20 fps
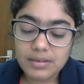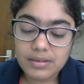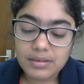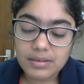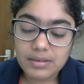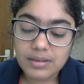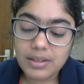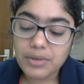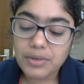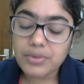
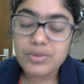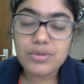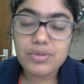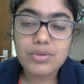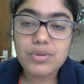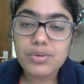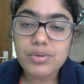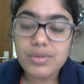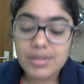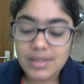there was
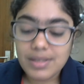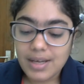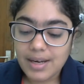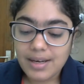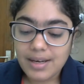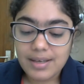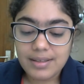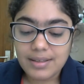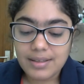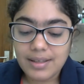no
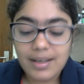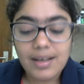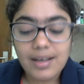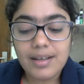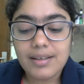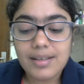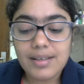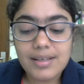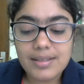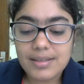sign there
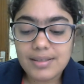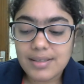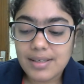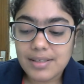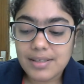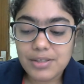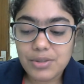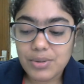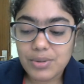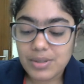that
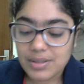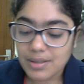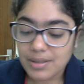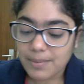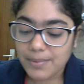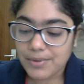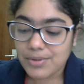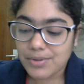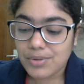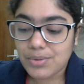says you are
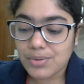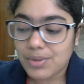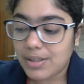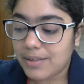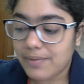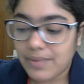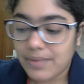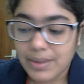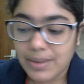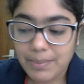supposed to
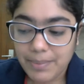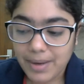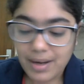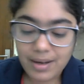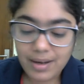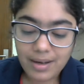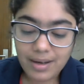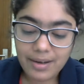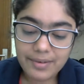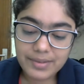leave the
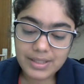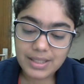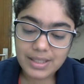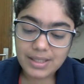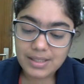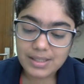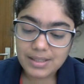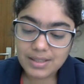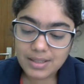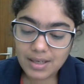park after
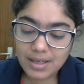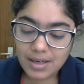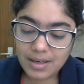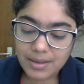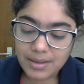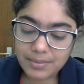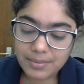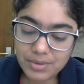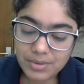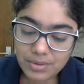this
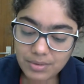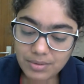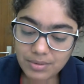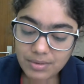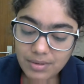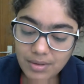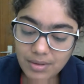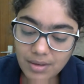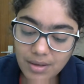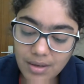time, so
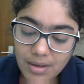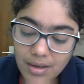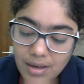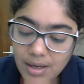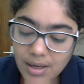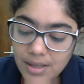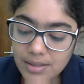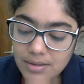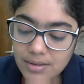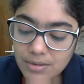
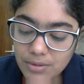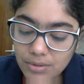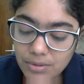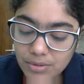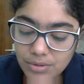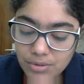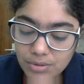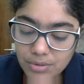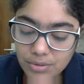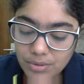it's
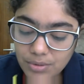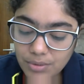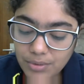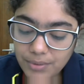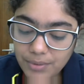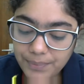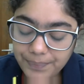good to know.